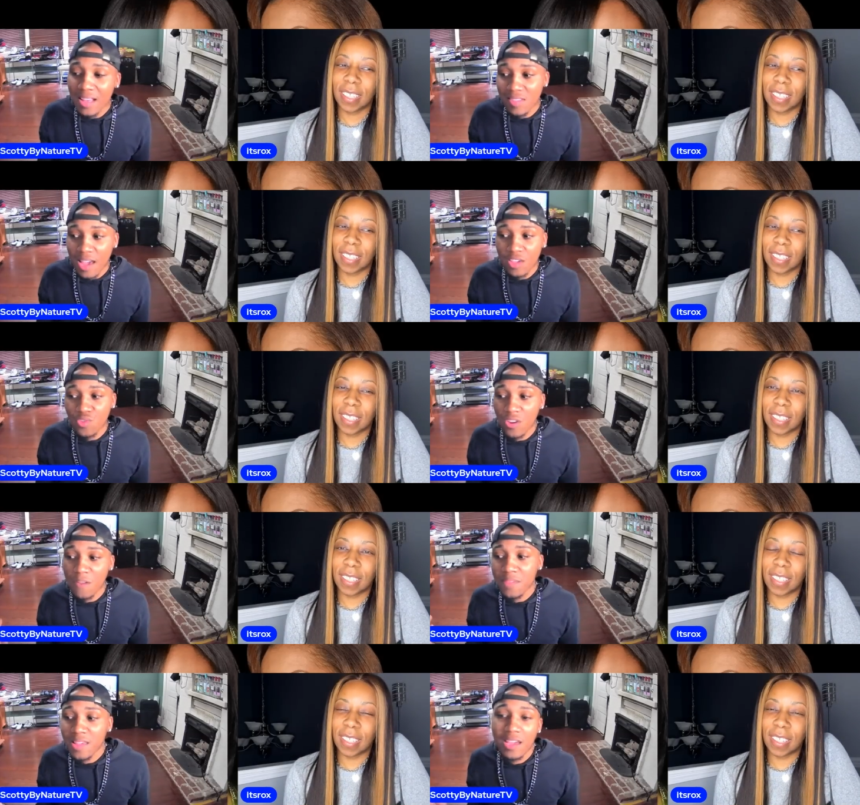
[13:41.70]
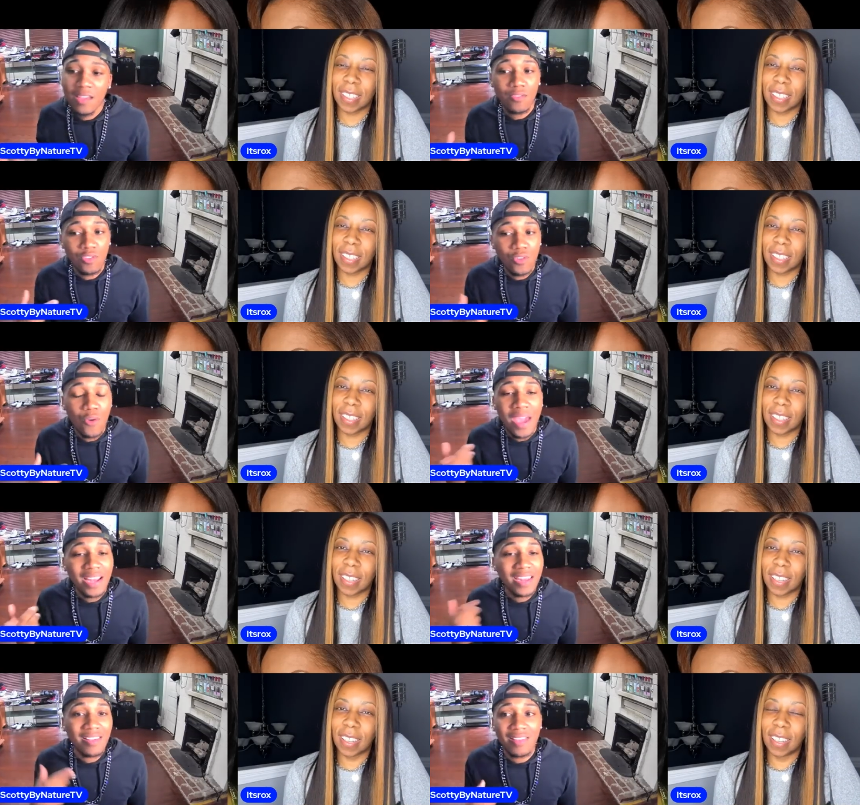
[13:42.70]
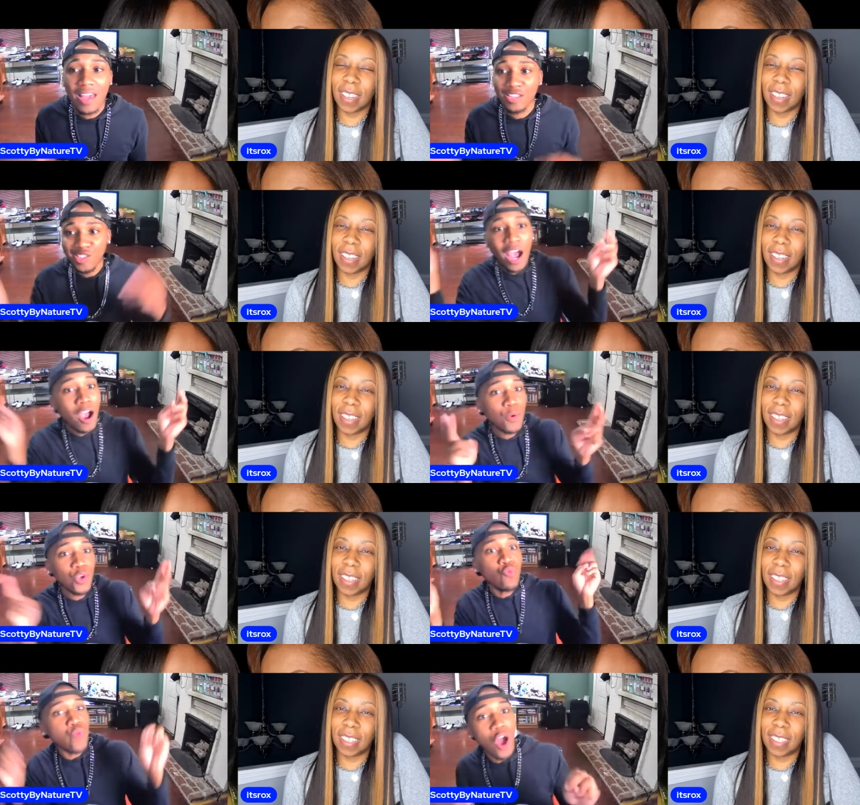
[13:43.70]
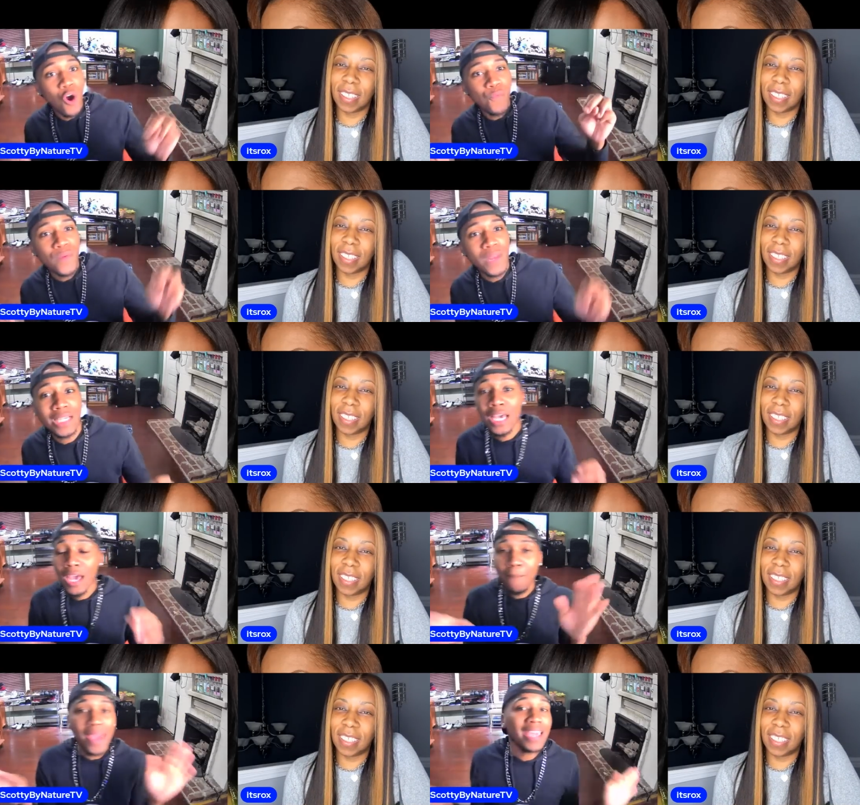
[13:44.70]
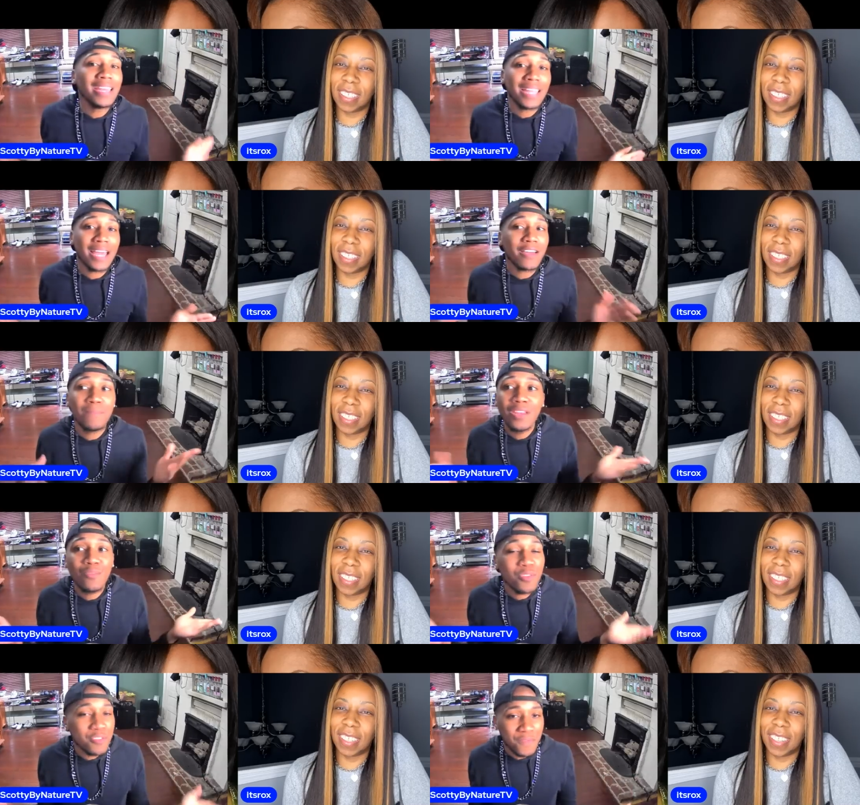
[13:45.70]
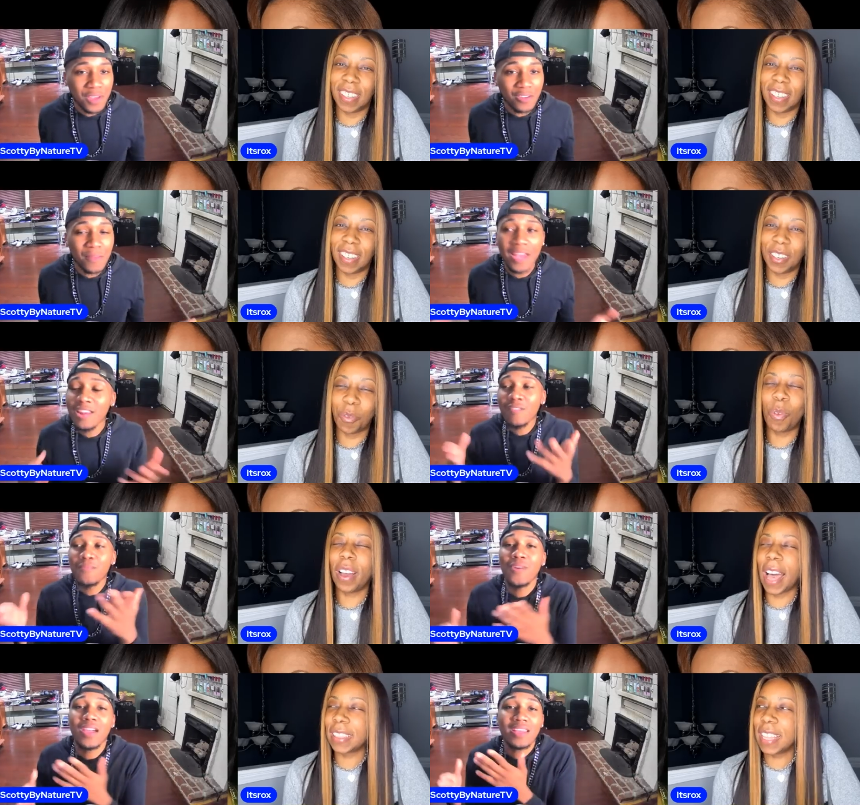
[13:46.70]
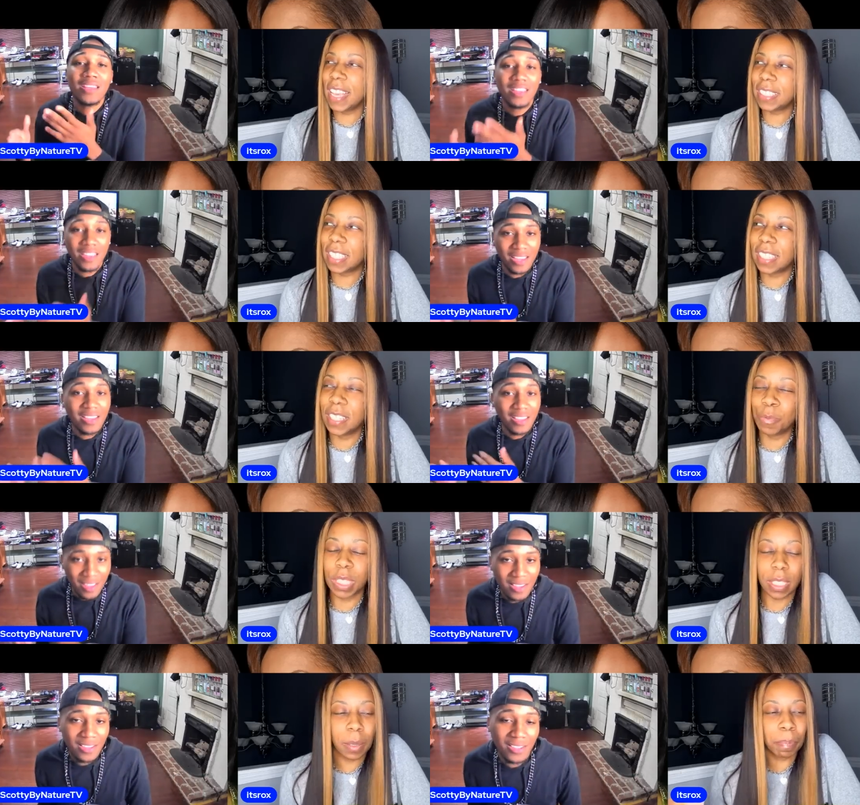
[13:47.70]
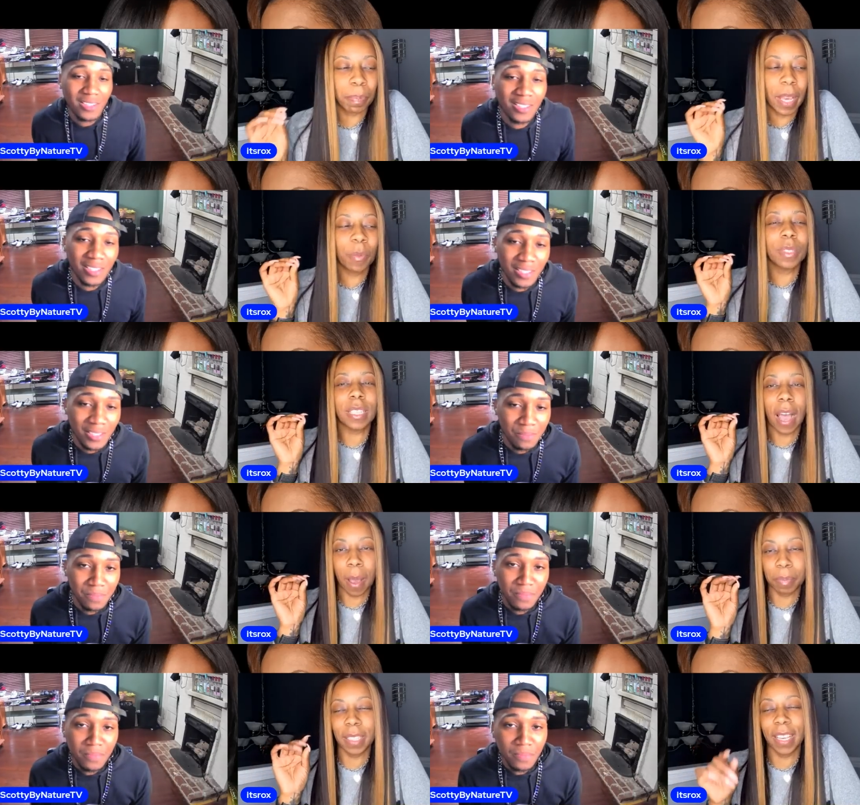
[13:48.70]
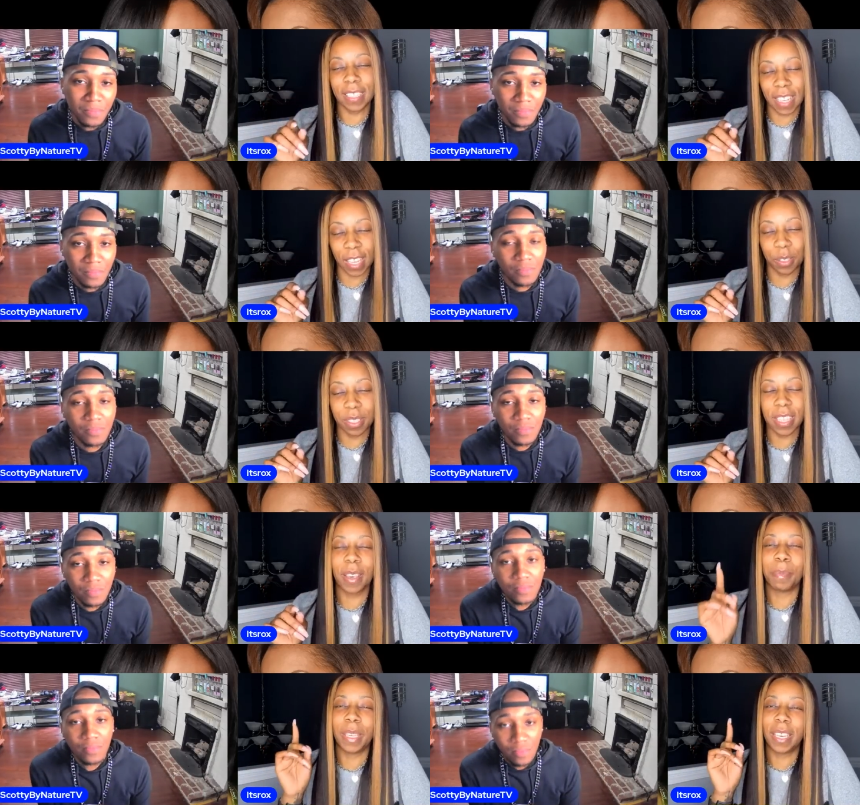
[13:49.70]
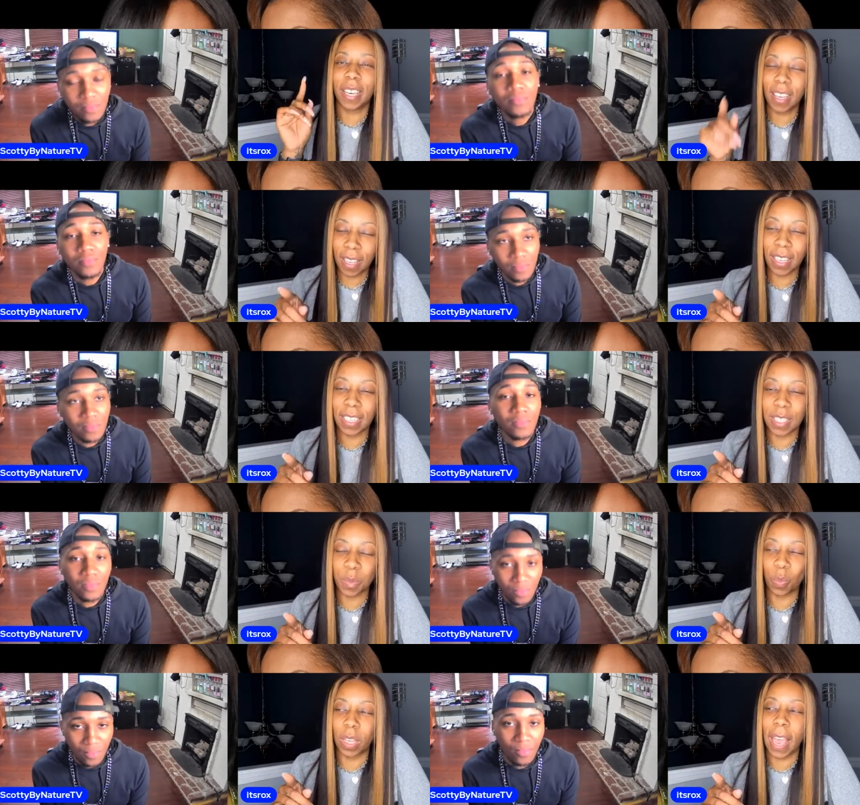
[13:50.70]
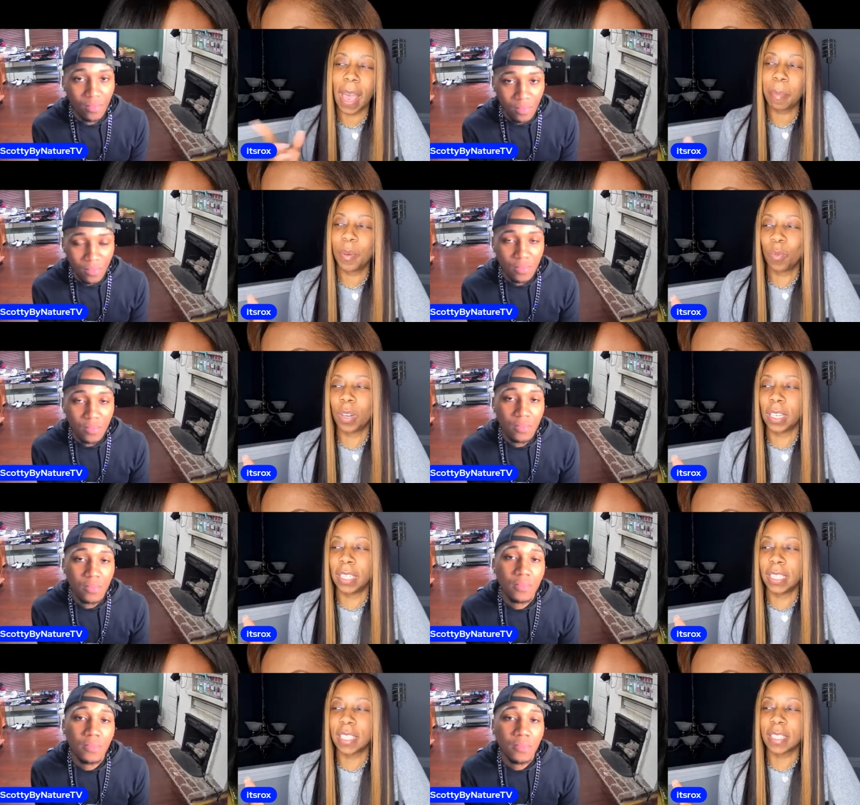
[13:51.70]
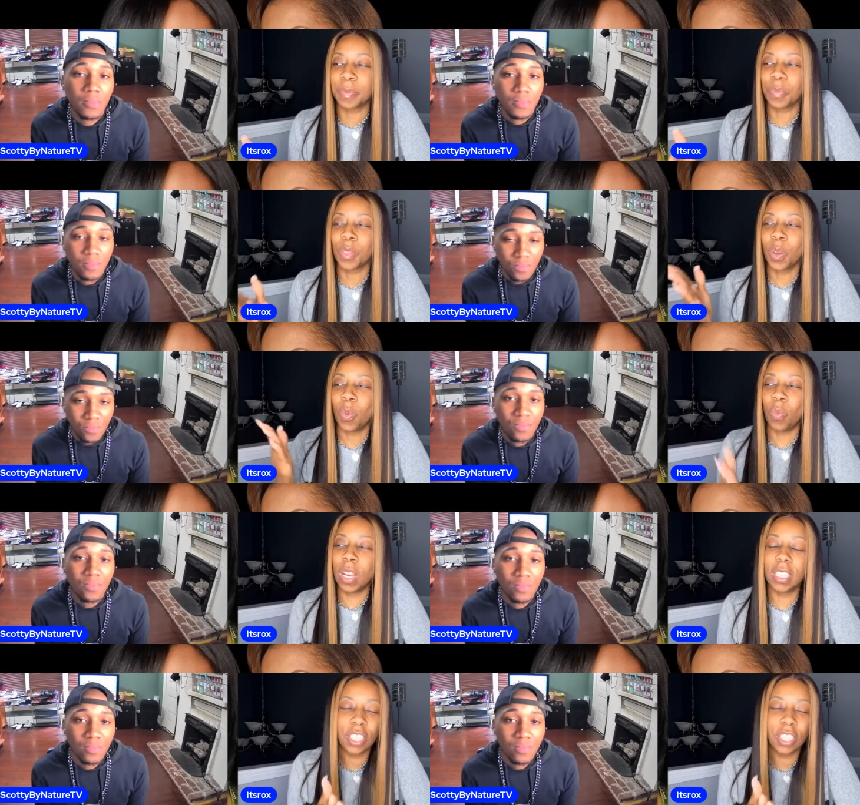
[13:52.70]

Speaker 1: like straight up say, you know, make this like Tara, you wrong for this, making it like Amina was the victim. At this well, point, I
Speaker 2: think that it was com- it was complex, like you said, because what happened was once